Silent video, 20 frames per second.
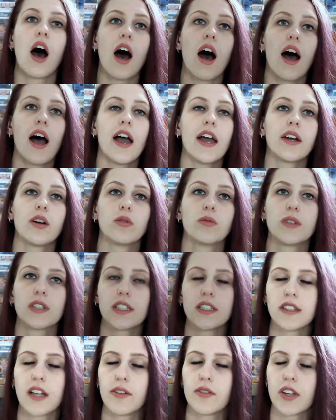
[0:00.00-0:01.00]
I really
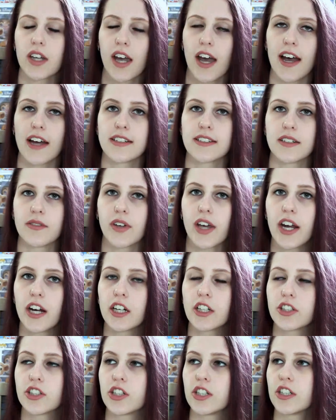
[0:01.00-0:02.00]
loved the cast of
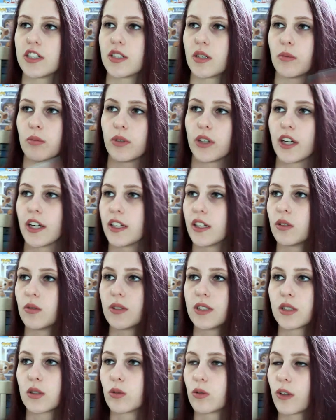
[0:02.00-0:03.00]
characters. Brianna
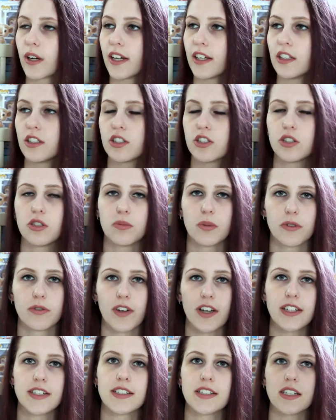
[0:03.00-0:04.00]
was great, super
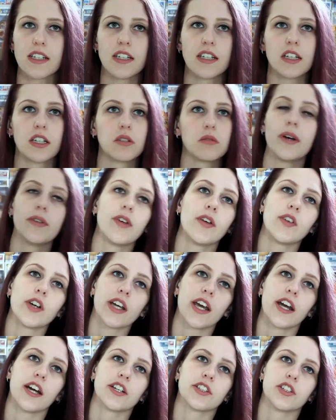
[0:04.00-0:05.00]
feisty. My favorite
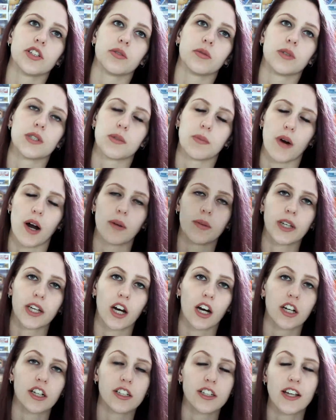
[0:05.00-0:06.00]
character was probably
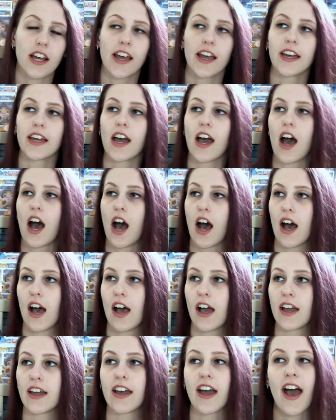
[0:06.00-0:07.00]
Cartier.
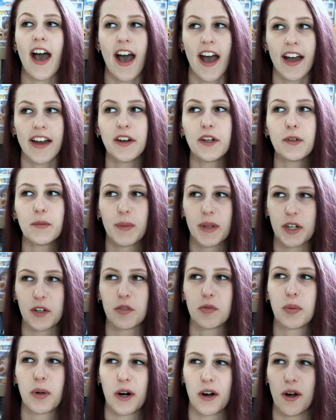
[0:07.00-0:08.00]
I had a bit of
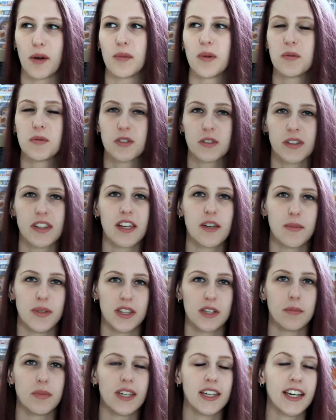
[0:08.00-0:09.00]
problems with him in
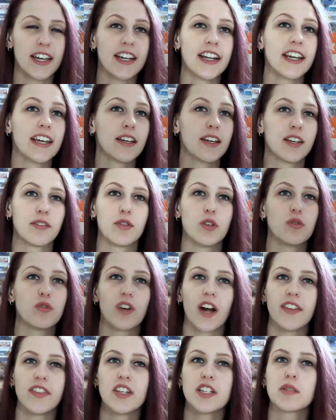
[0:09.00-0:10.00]
the beginning. If you've
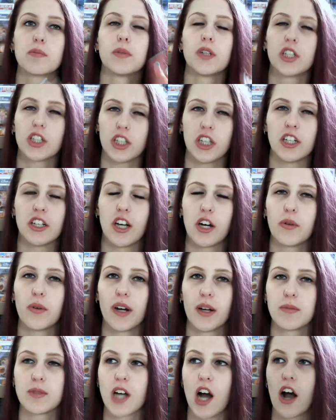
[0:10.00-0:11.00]
read this book, you know what
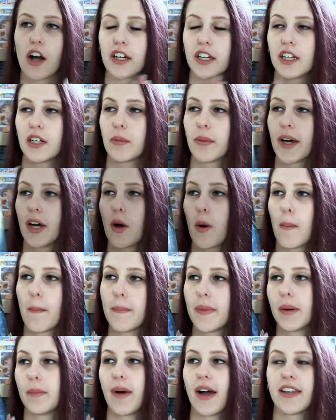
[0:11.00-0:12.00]
I'm talking about,
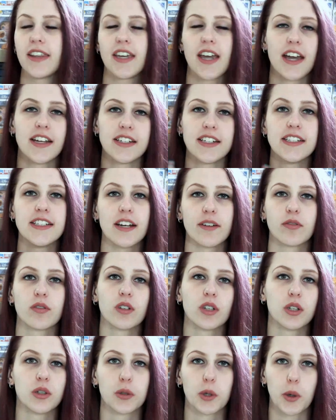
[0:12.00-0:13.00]
but by the end he
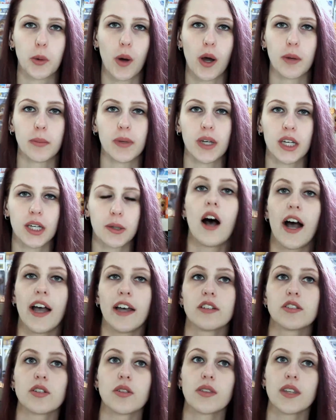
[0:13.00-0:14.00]
definitely grew on me. I
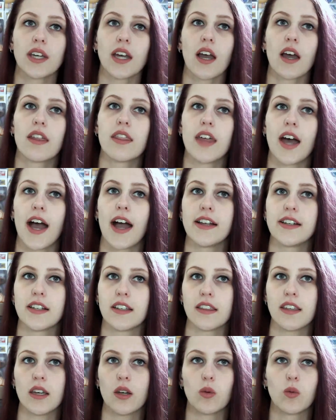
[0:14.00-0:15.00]
also think that
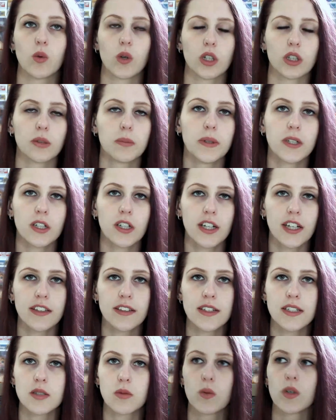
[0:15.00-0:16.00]
the world building in
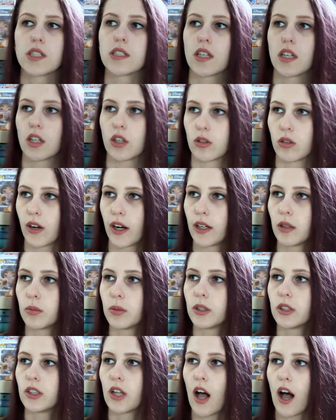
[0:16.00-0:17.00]
this was incredible.